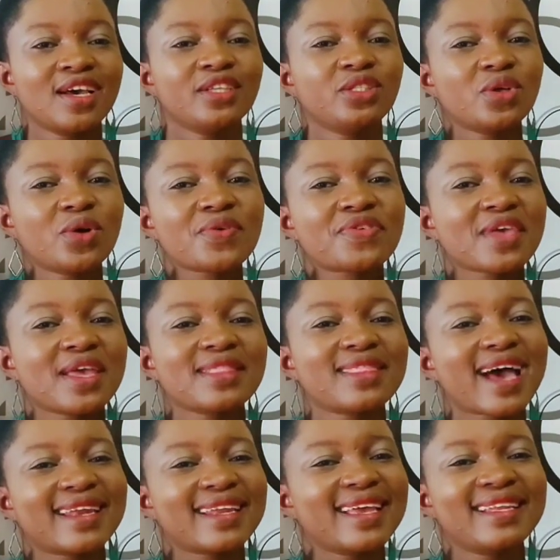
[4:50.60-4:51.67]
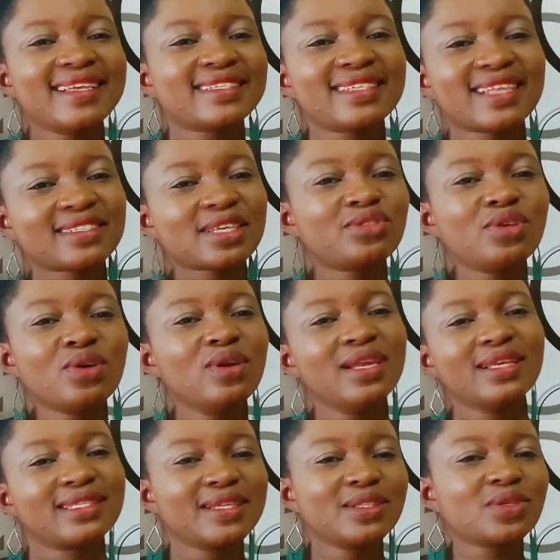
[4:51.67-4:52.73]
Do you think that it is necessary to
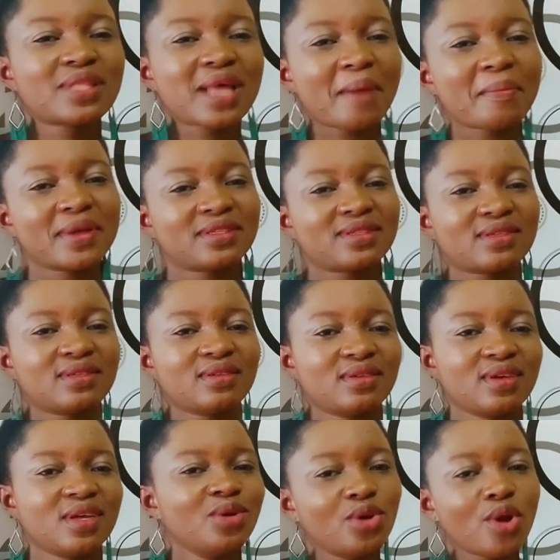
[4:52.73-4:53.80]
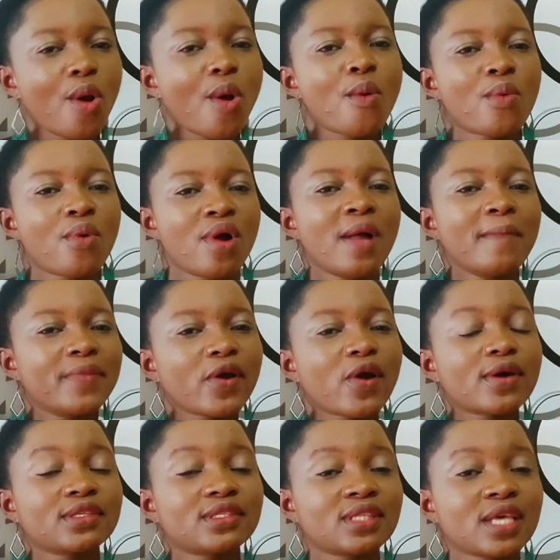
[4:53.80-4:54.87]
listen to that person? No,
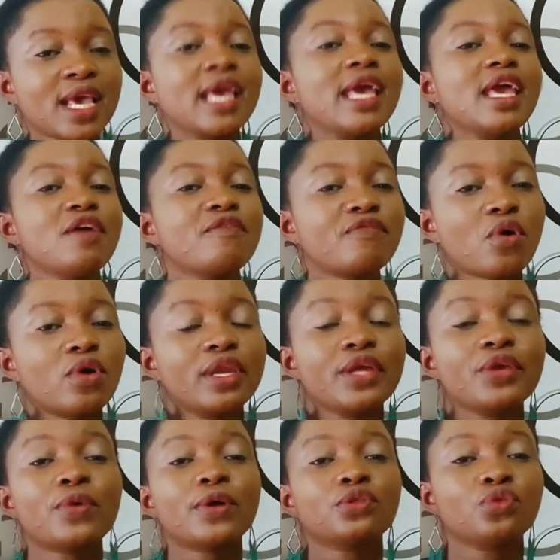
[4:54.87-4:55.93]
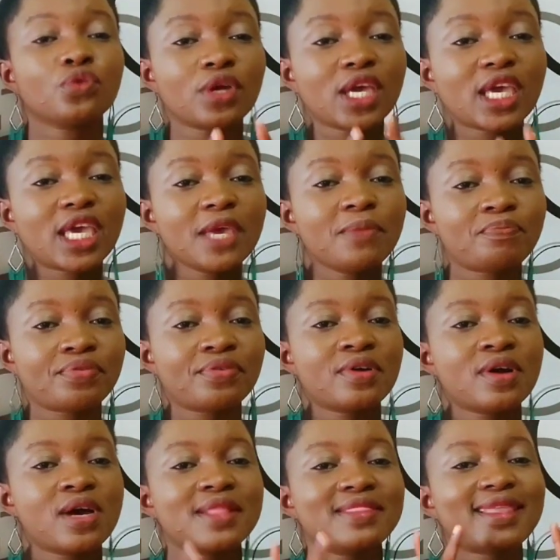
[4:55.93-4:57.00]
because if only you want to keep
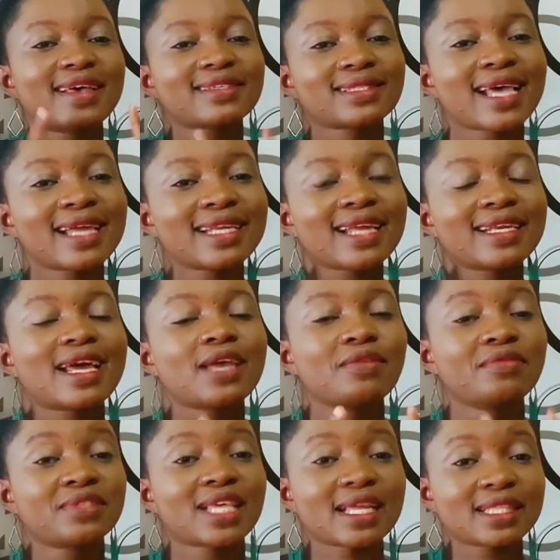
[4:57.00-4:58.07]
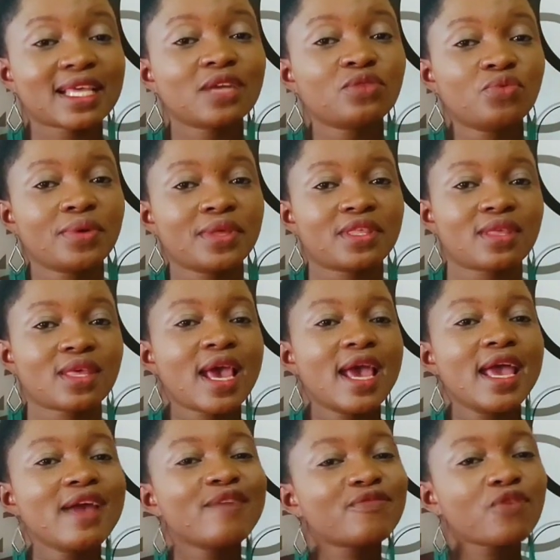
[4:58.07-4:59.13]
the standard that you started with,
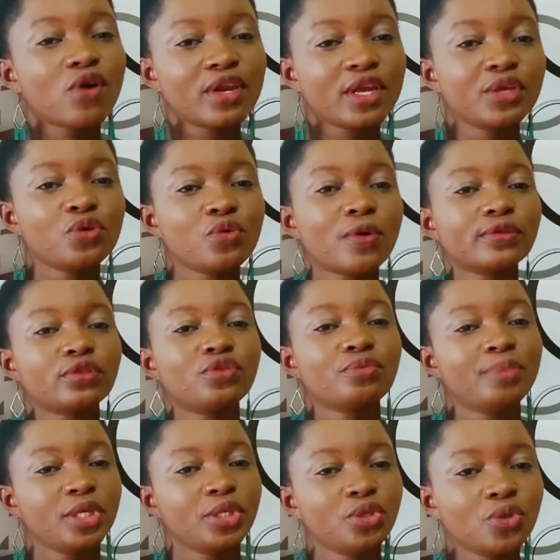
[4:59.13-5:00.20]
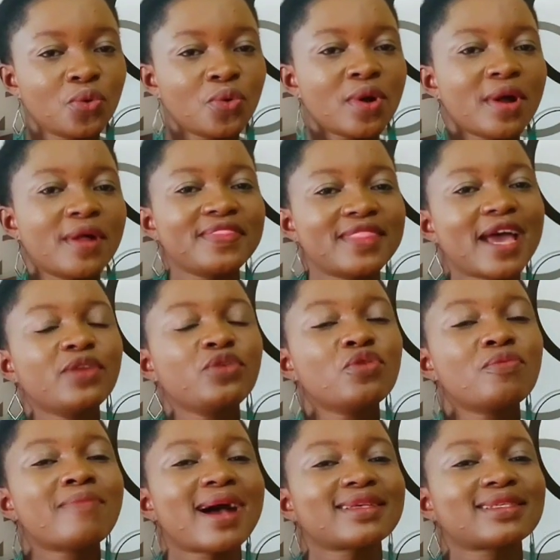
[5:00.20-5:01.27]
if only you want to be you, then you
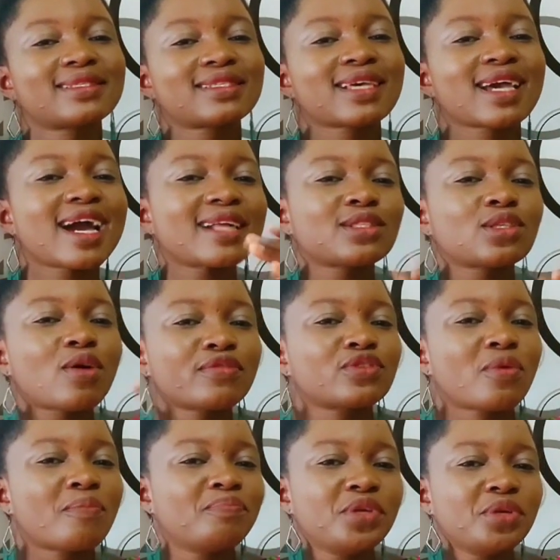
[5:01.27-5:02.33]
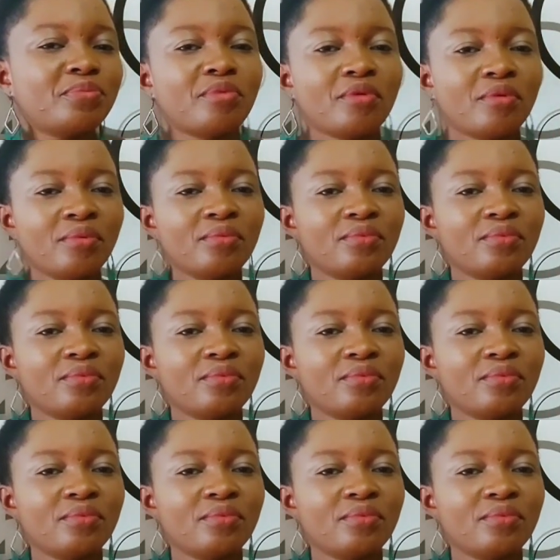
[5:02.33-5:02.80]
must cut off some people.